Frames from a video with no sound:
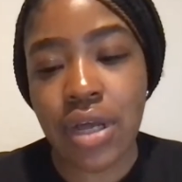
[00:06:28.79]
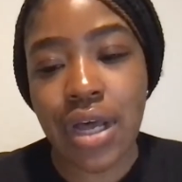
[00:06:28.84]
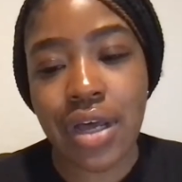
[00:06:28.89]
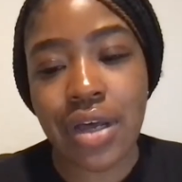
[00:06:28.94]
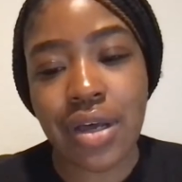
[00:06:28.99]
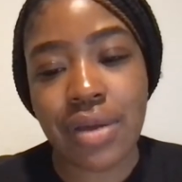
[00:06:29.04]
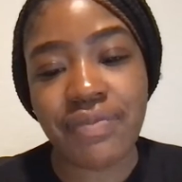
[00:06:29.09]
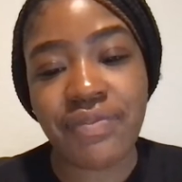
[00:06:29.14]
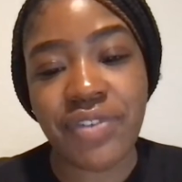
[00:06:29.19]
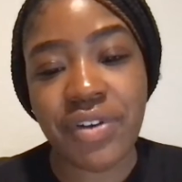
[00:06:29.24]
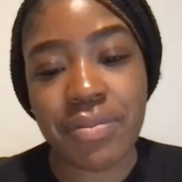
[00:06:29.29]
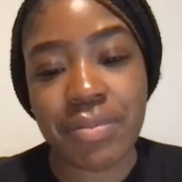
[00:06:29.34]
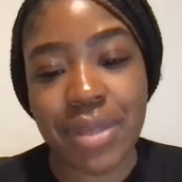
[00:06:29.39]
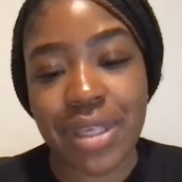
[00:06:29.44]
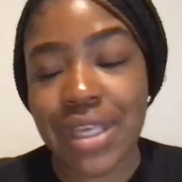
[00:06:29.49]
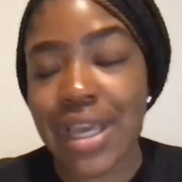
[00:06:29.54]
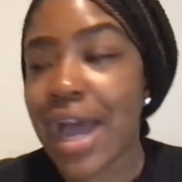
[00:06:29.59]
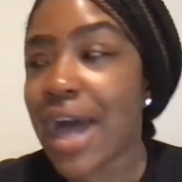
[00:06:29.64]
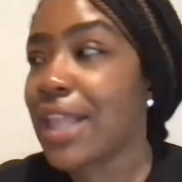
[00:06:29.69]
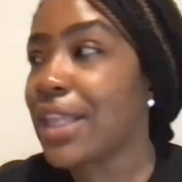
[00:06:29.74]
Um, for
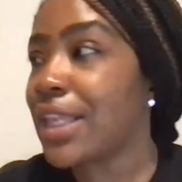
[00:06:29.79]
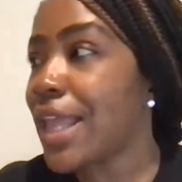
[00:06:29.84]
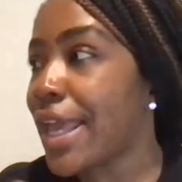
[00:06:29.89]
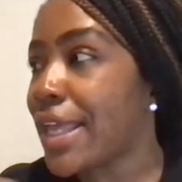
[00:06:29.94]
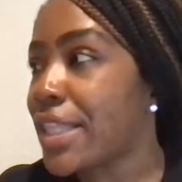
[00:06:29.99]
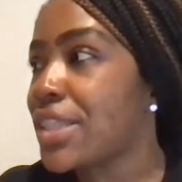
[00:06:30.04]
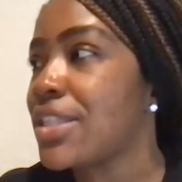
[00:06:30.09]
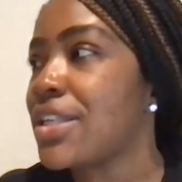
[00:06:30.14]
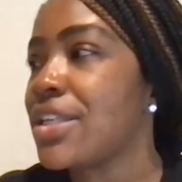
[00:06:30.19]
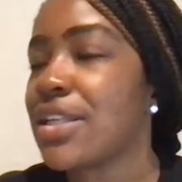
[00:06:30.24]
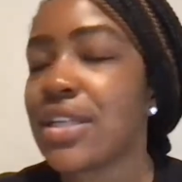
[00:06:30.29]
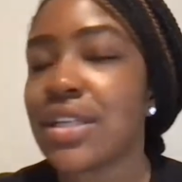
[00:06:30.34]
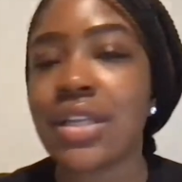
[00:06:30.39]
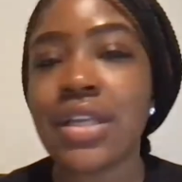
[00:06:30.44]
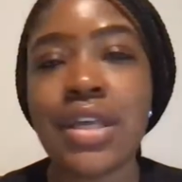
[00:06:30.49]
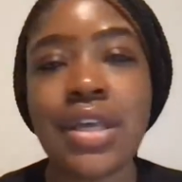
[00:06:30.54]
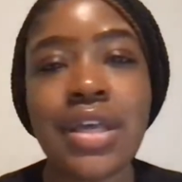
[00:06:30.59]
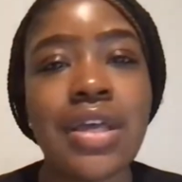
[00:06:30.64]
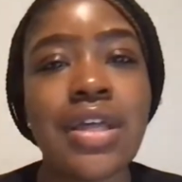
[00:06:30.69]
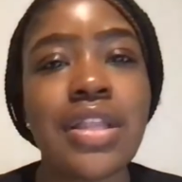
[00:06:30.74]
me, I like the,
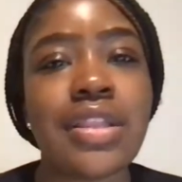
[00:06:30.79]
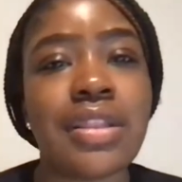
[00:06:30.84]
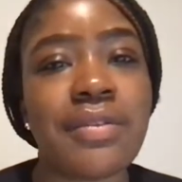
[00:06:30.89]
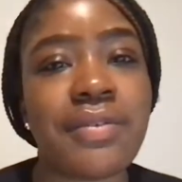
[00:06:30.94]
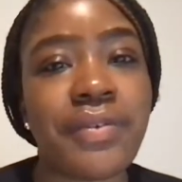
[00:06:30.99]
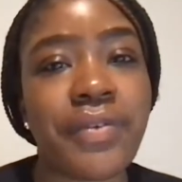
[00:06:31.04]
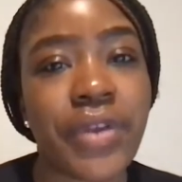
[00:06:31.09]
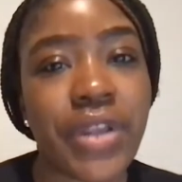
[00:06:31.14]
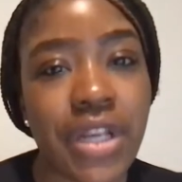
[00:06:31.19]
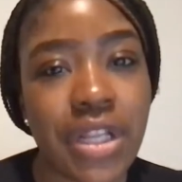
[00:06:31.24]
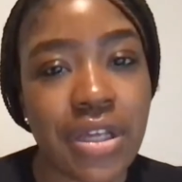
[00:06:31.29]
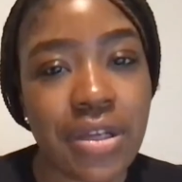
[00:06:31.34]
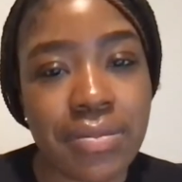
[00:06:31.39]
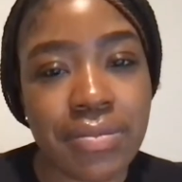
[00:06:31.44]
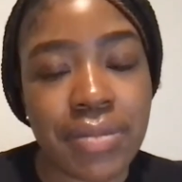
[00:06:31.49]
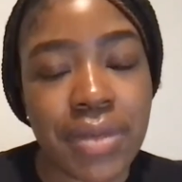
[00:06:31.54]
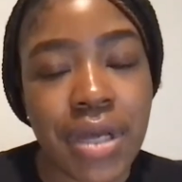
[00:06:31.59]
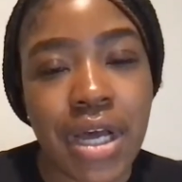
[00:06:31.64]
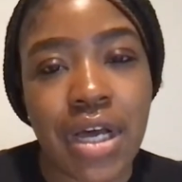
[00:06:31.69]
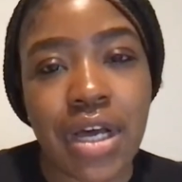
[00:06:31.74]
the
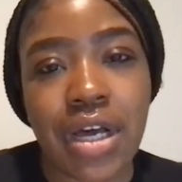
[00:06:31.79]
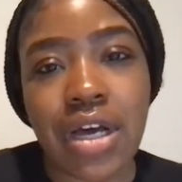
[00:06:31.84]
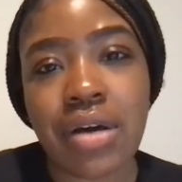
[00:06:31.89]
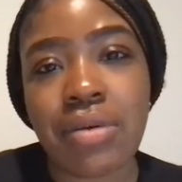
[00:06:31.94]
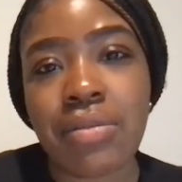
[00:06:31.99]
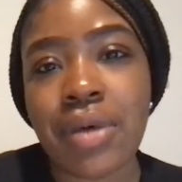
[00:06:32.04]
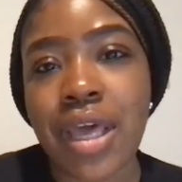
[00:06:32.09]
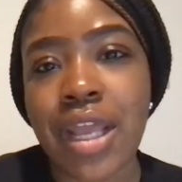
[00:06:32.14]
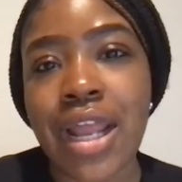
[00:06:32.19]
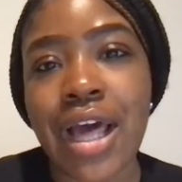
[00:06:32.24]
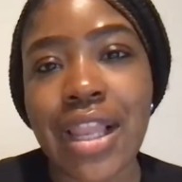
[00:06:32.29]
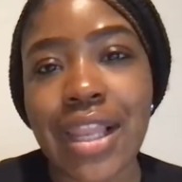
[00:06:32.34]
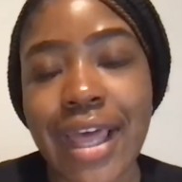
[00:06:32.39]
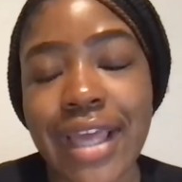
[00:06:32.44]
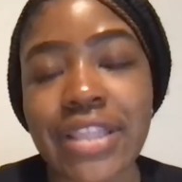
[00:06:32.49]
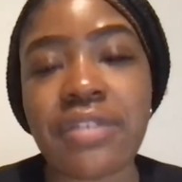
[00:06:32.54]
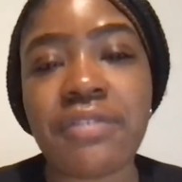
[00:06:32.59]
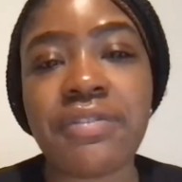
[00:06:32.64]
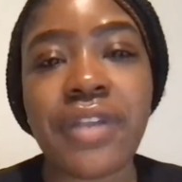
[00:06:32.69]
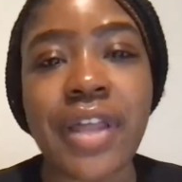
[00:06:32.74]
freedom, um, and I
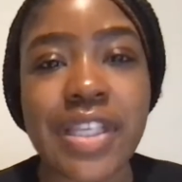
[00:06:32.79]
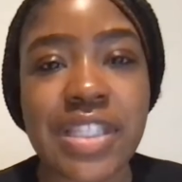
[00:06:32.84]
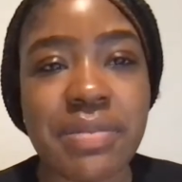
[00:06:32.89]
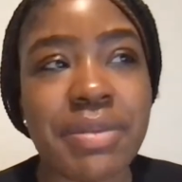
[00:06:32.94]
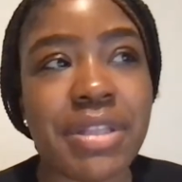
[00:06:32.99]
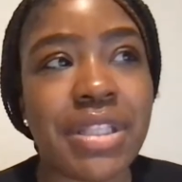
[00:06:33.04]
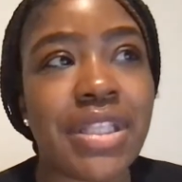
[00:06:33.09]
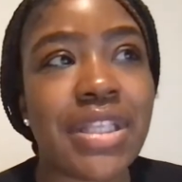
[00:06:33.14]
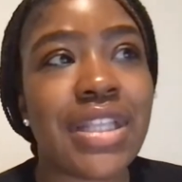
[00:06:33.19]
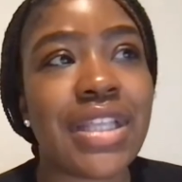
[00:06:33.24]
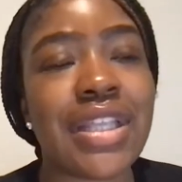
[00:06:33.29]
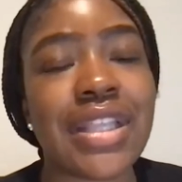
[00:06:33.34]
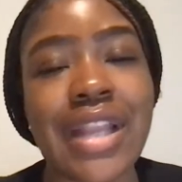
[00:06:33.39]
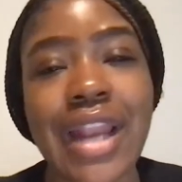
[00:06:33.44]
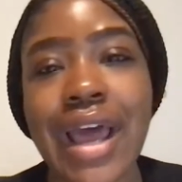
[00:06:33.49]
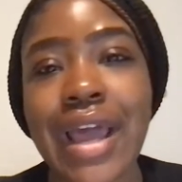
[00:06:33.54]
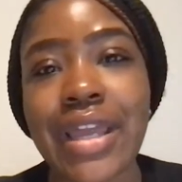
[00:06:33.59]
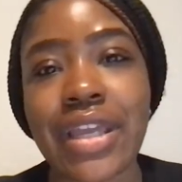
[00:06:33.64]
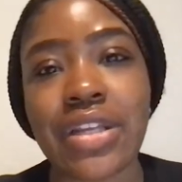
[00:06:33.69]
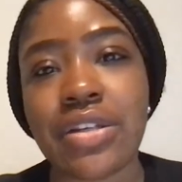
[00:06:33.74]
like the flexibility that
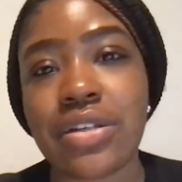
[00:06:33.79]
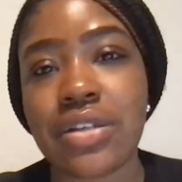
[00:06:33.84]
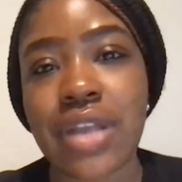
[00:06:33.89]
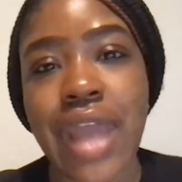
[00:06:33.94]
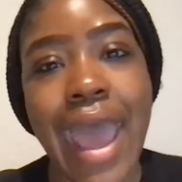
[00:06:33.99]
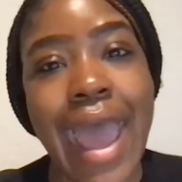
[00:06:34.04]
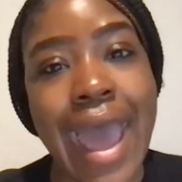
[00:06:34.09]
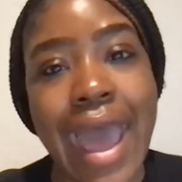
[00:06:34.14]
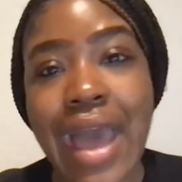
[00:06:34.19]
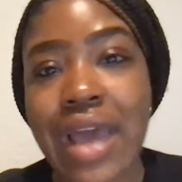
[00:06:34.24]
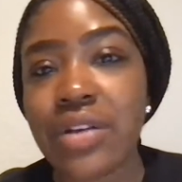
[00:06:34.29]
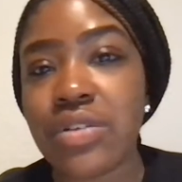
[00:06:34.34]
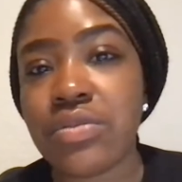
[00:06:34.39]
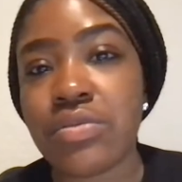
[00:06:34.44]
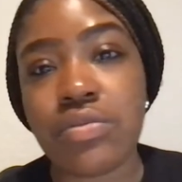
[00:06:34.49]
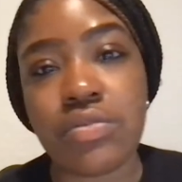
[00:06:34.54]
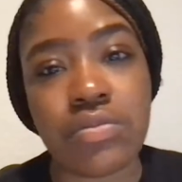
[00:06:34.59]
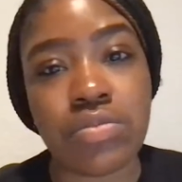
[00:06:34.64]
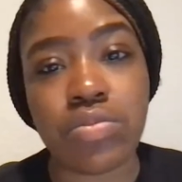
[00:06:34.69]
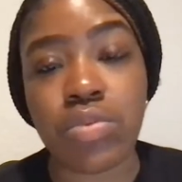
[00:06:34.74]
I can add
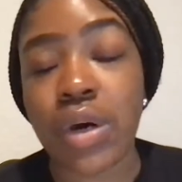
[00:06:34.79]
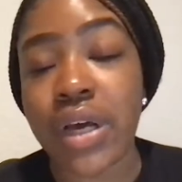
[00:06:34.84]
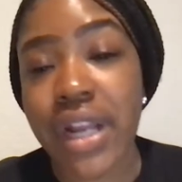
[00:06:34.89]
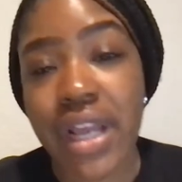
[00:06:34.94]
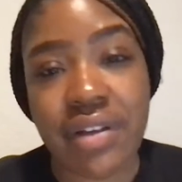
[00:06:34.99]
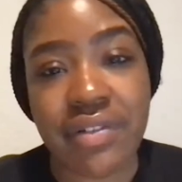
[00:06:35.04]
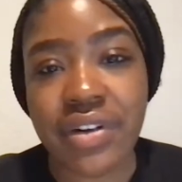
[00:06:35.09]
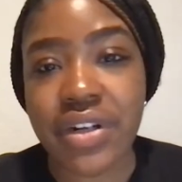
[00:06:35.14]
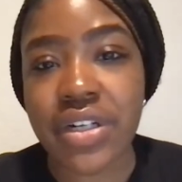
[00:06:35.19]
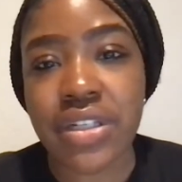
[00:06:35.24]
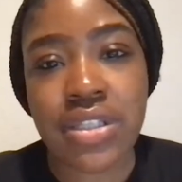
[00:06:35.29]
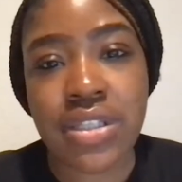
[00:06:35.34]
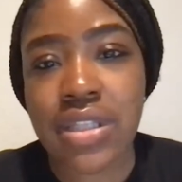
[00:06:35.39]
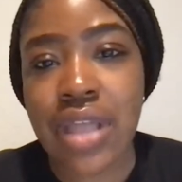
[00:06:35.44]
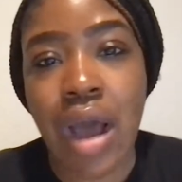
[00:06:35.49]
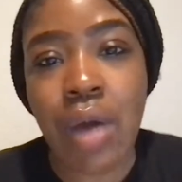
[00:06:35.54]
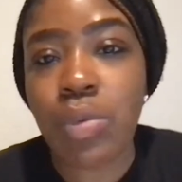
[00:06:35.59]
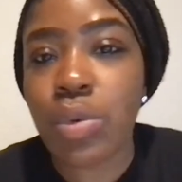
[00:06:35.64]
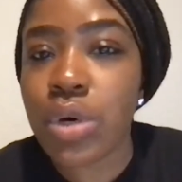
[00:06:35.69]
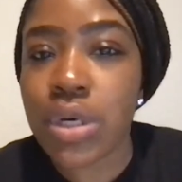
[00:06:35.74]
whatever
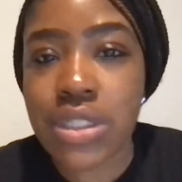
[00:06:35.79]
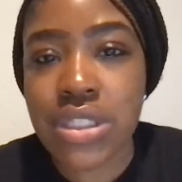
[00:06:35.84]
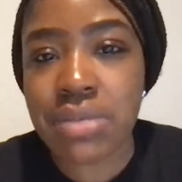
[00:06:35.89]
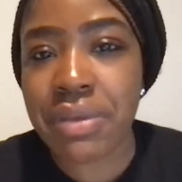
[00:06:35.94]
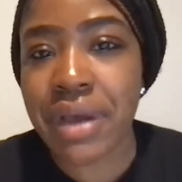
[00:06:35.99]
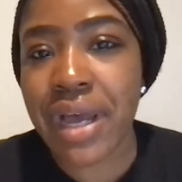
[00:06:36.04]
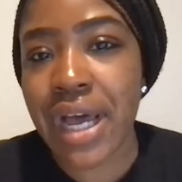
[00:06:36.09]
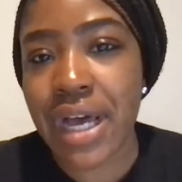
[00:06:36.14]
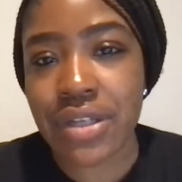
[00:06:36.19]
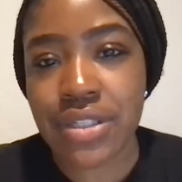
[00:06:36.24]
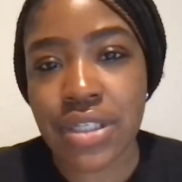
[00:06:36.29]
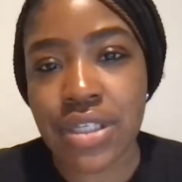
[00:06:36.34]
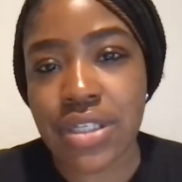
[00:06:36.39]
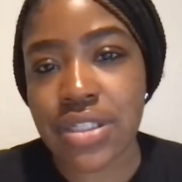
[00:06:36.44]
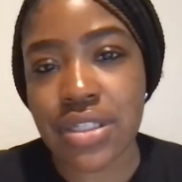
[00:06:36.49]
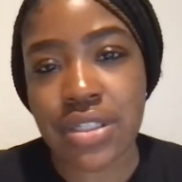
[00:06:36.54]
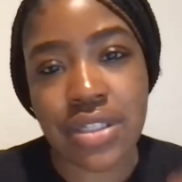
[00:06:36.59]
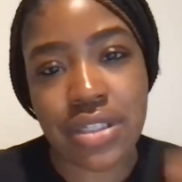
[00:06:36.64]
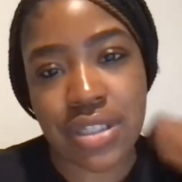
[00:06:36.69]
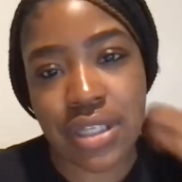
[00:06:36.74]
I want to my house because
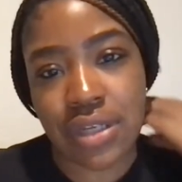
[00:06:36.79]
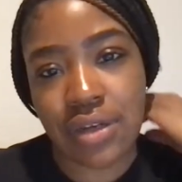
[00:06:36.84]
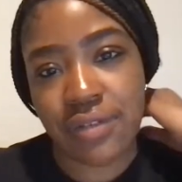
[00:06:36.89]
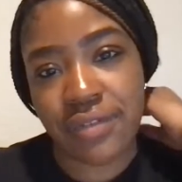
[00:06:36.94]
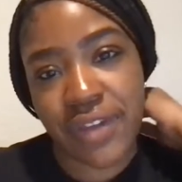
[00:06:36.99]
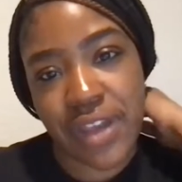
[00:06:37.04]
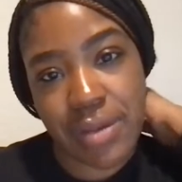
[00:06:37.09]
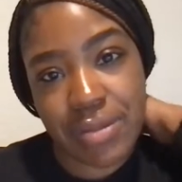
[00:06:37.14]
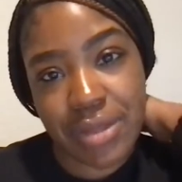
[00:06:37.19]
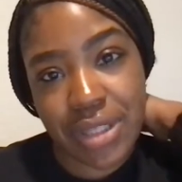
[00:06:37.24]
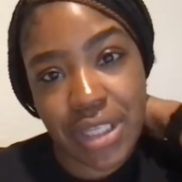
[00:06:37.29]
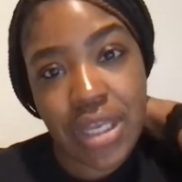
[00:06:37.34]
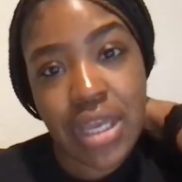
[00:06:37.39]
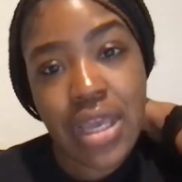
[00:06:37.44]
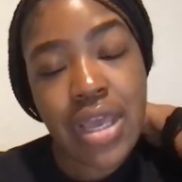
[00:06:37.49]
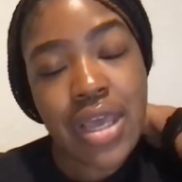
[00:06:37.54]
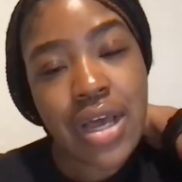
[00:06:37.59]
it's a single family.